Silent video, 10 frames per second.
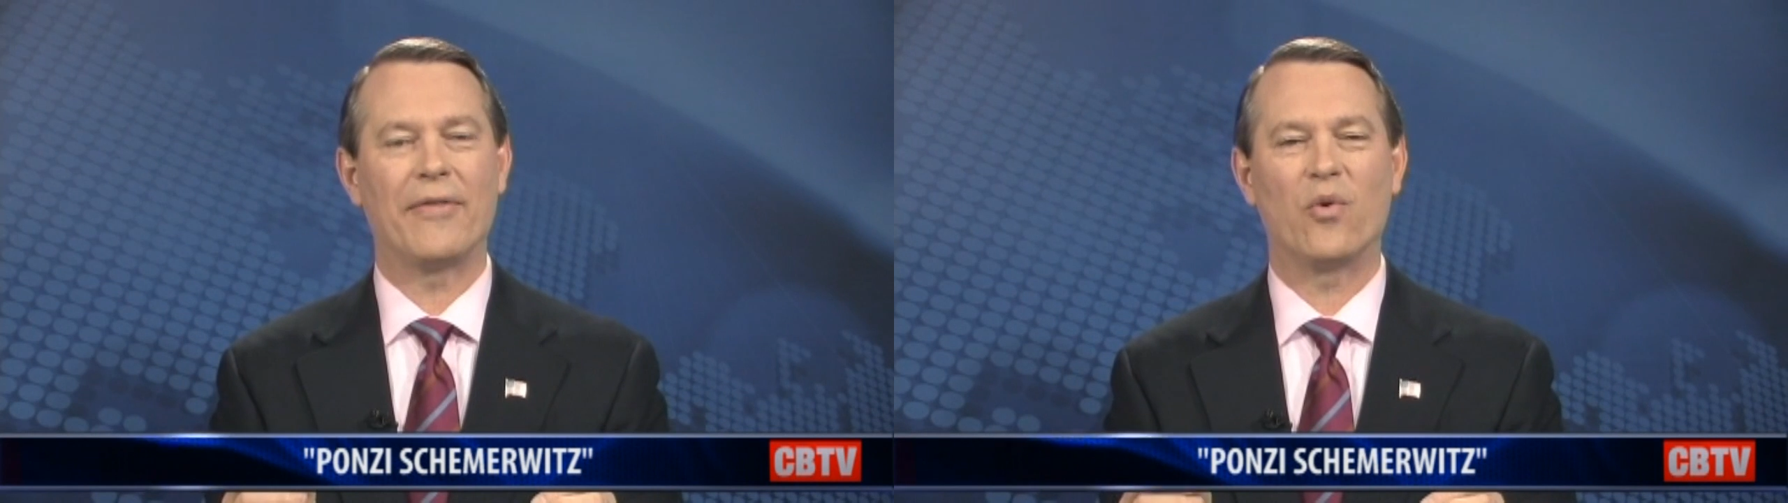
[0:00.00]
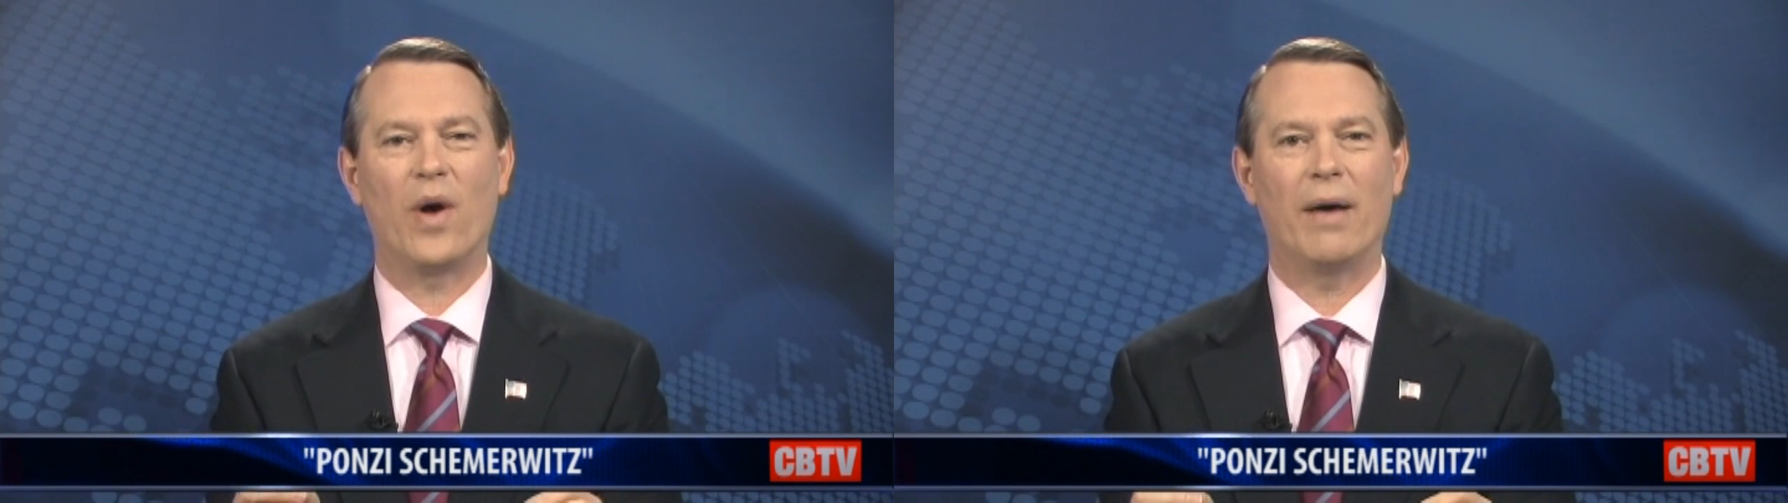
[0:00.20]

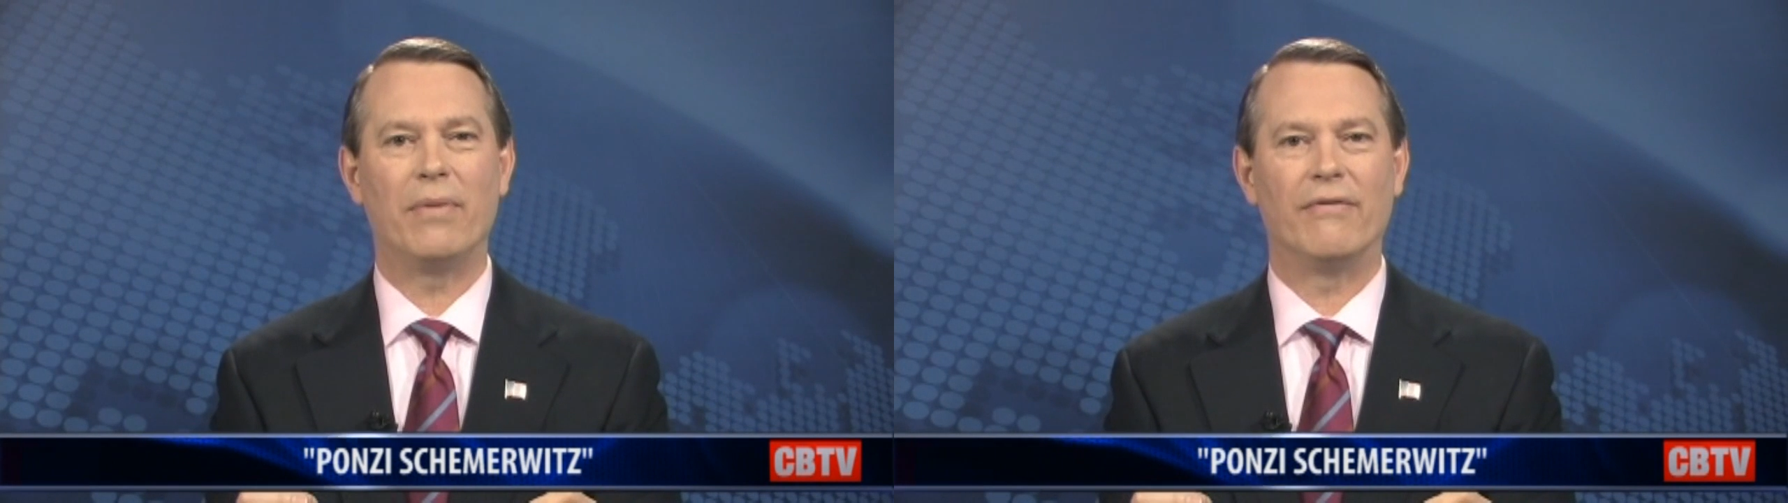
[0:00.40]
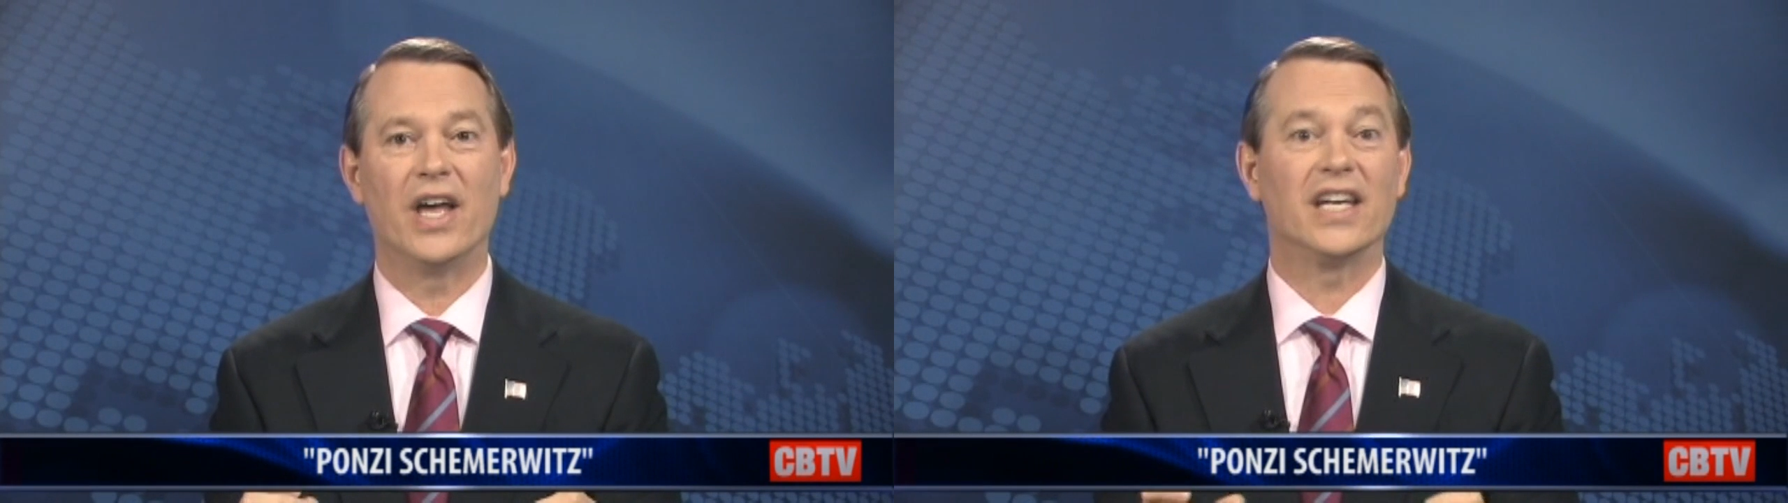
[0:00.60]
the
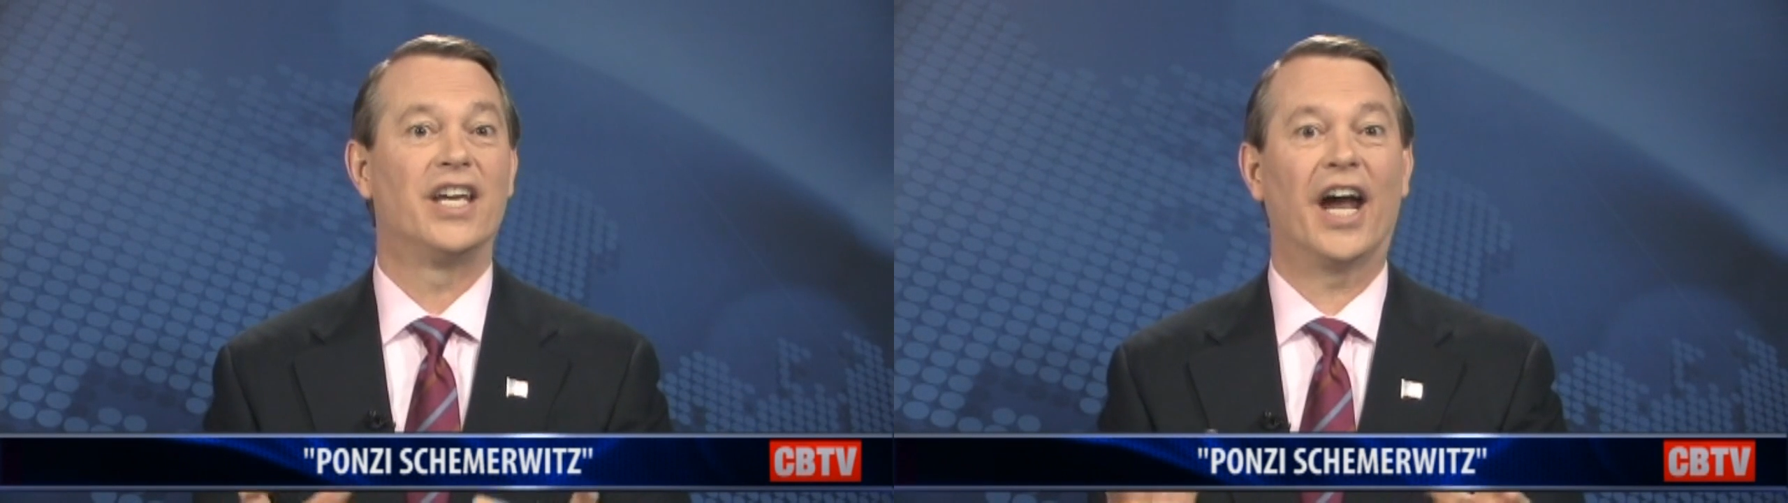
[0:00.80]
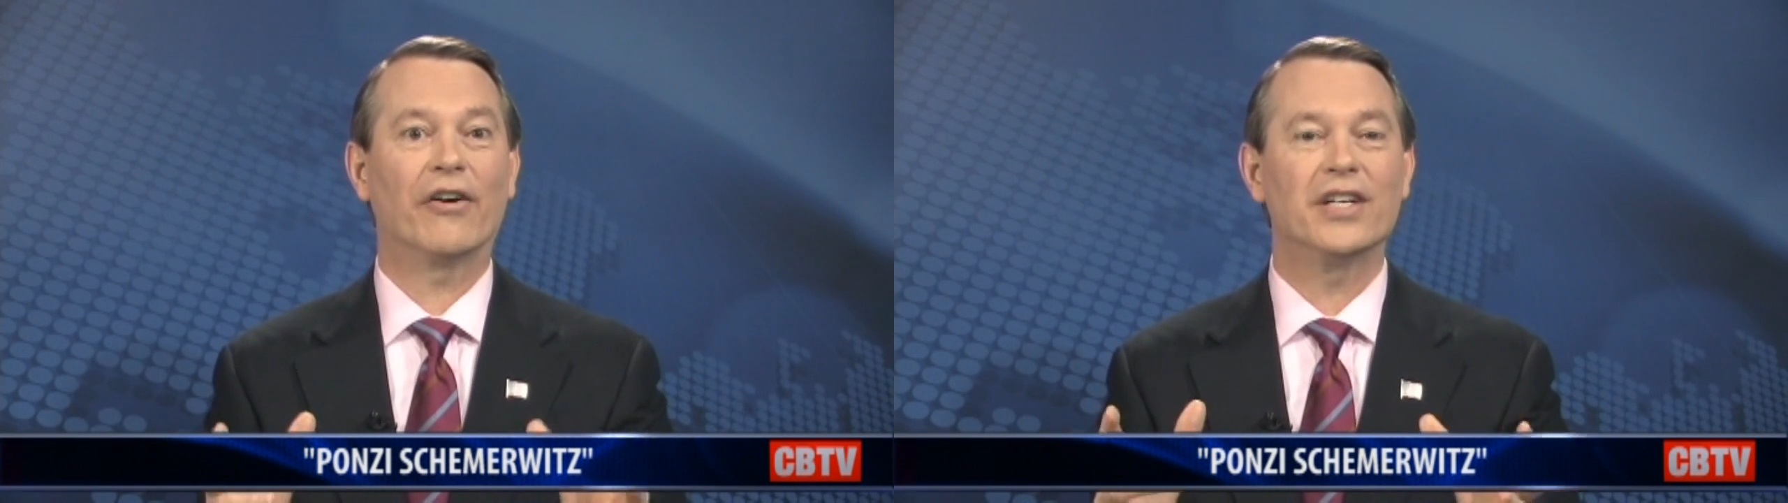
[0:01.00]
web of
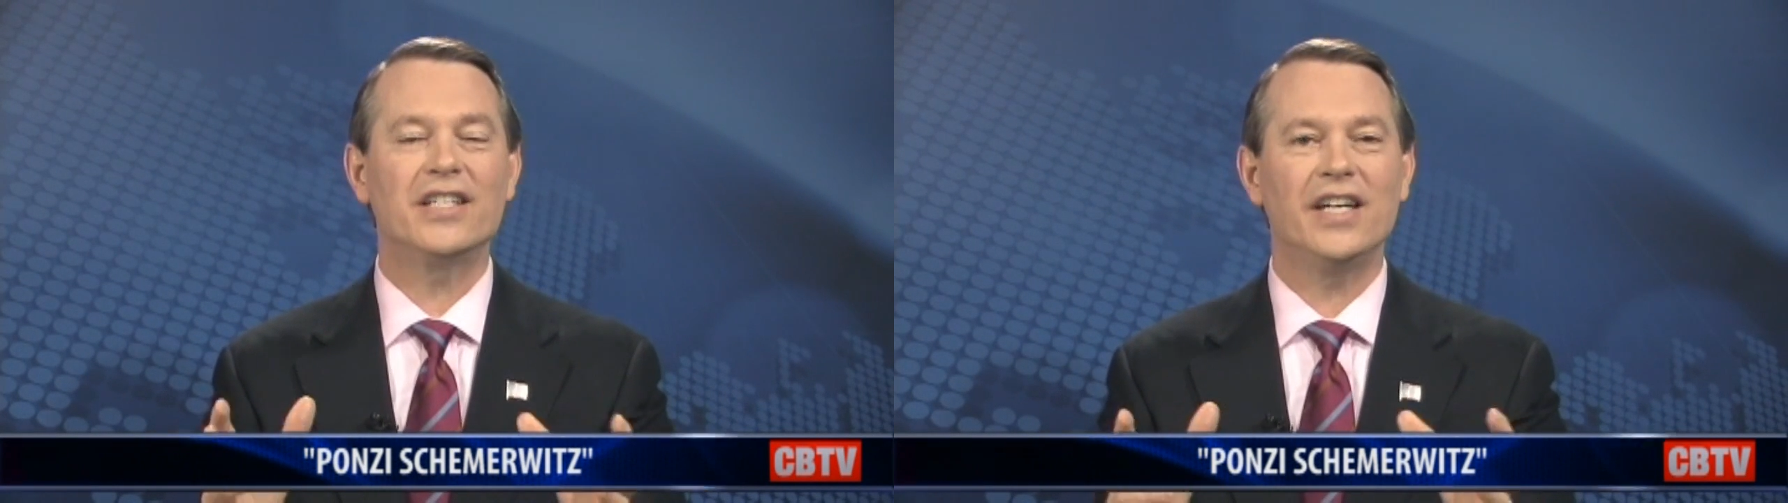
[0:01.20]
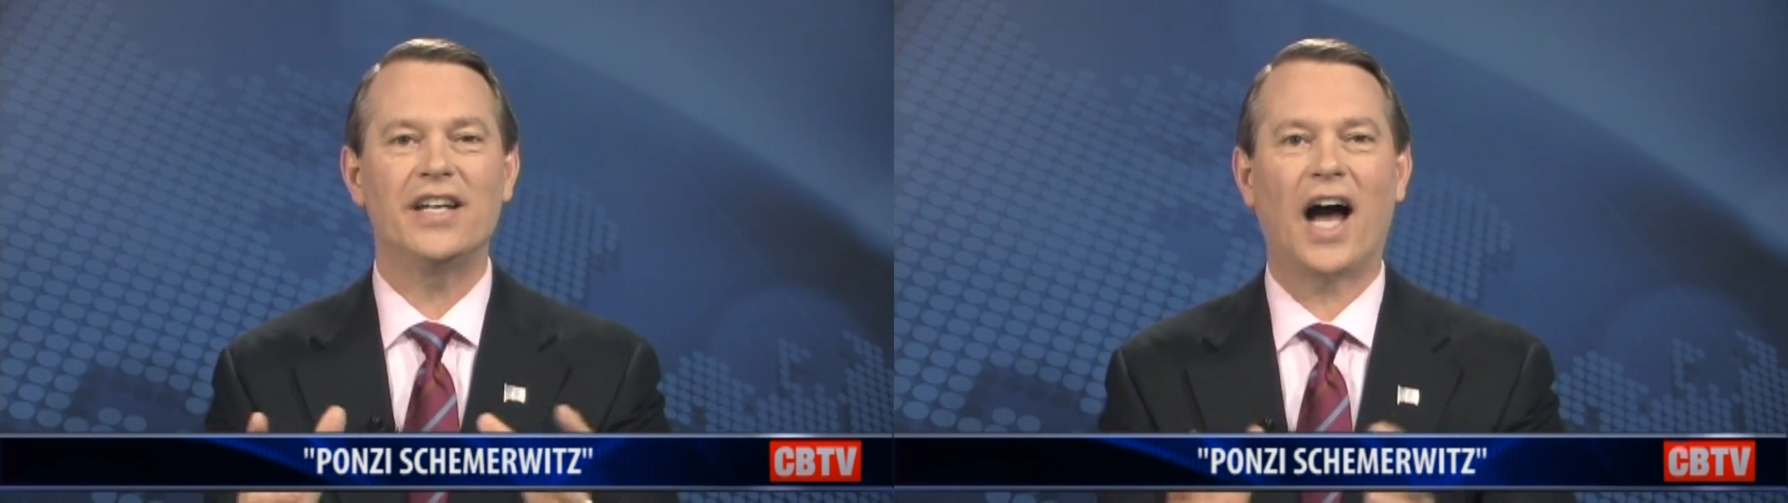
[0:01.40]
guaranteed